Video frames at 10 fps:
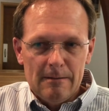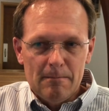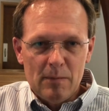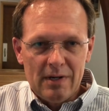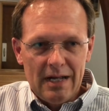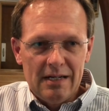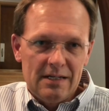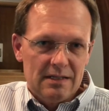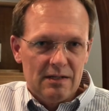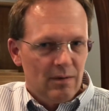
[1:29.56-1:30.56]
But
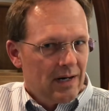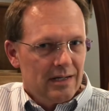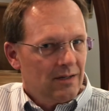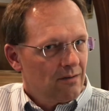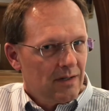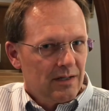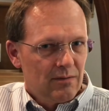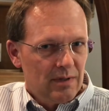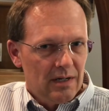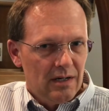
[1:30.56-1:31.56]
ending the AWANA year like
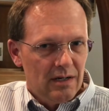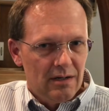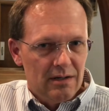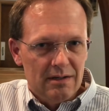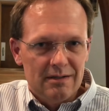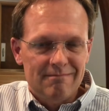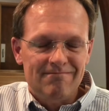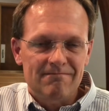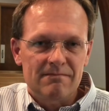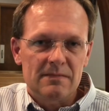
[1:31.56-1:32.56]
we are,
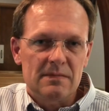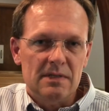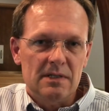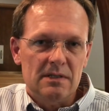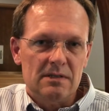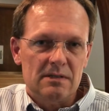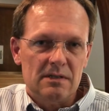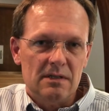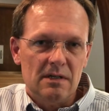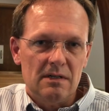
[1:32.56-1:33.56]
it's
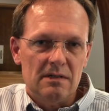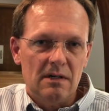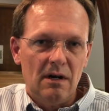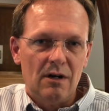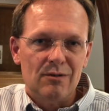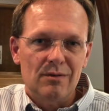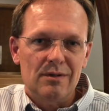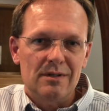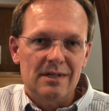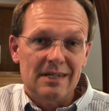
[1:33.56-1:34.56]

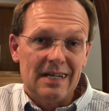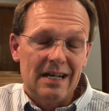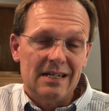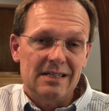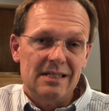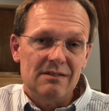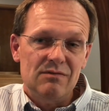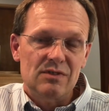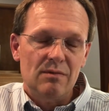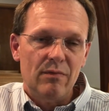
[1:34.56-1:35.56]
awkward, and it kind of leaves
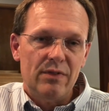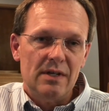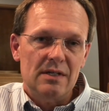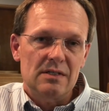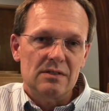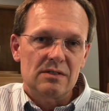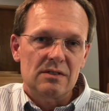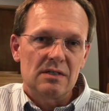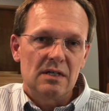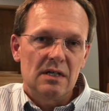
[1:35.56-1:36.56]
some things
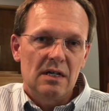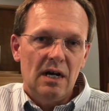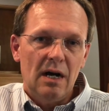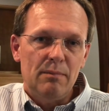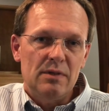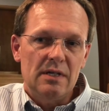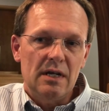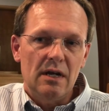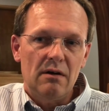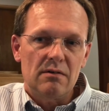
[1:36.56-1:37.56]
up in the
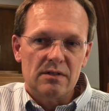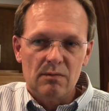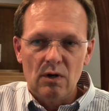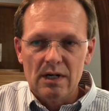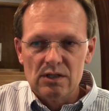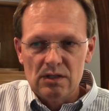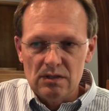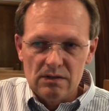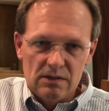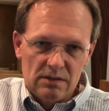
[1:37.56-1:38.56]
air, some
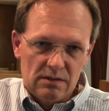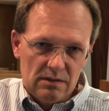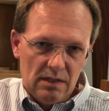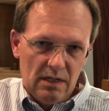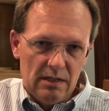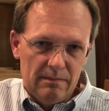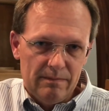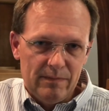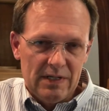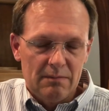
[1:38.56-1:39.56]
questions.
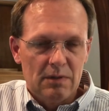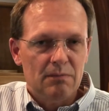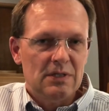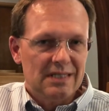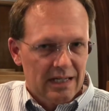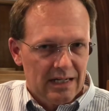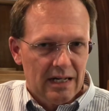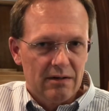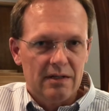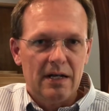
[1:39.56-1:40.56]
And I'm going to be sending
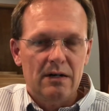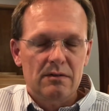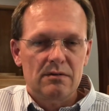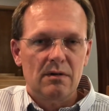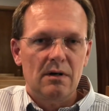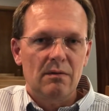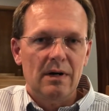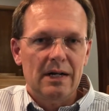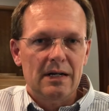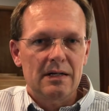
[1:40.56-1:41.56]
out a letter to our
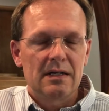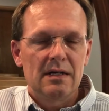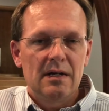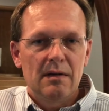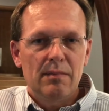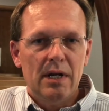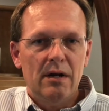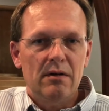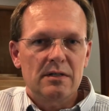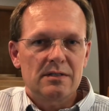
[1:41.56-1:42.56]
AWANA
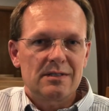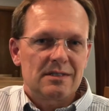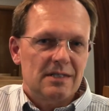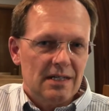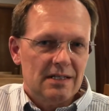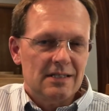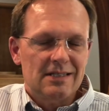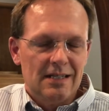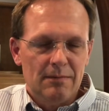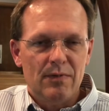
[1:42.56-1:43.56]
parents saying the
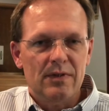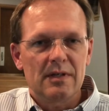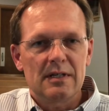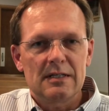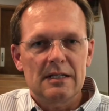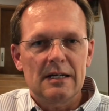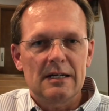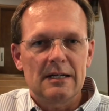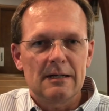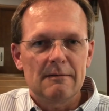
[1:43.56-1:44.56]
same thing that I
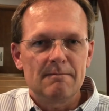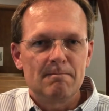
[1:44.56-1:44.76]
have